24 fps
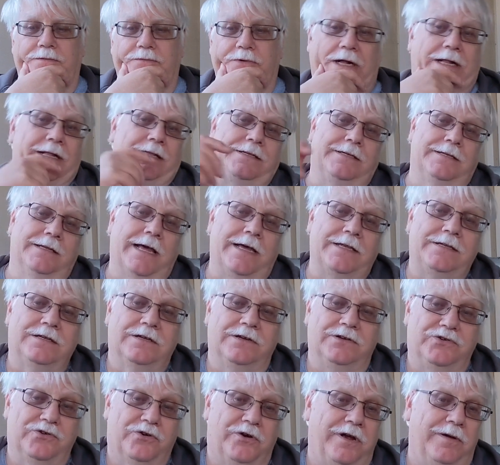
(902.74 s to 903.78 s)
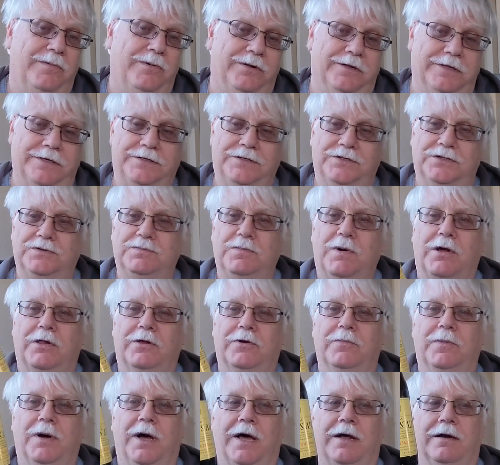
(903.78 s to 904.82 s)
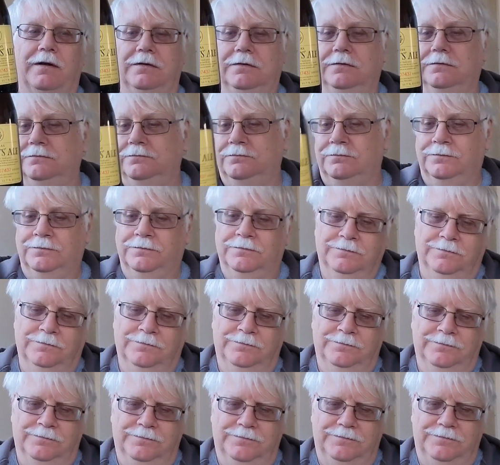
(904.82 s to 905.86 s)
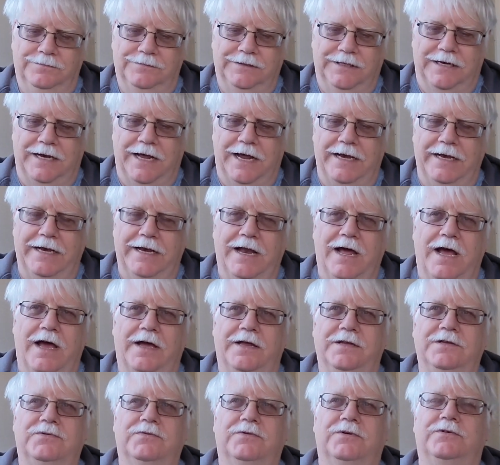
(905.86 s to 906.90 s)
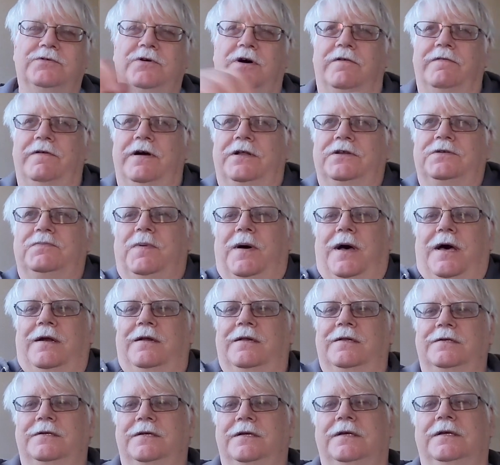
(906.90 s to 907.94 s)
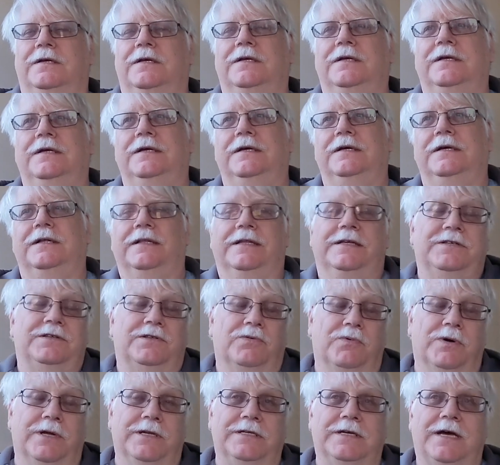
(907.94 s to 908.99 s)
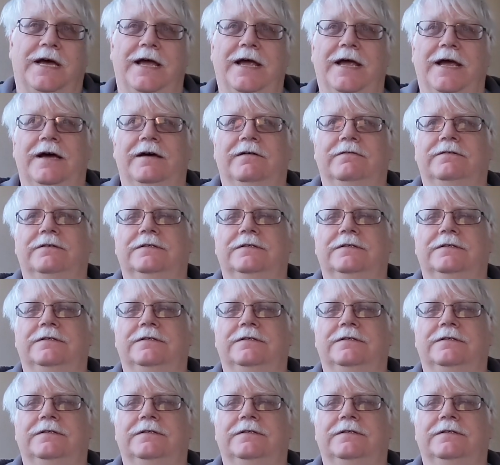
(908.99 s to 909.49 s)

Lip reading: Well, it's less enjoyable, it's a smaller bottle. The 99s were 12-ounce bottles, at least the ones I have.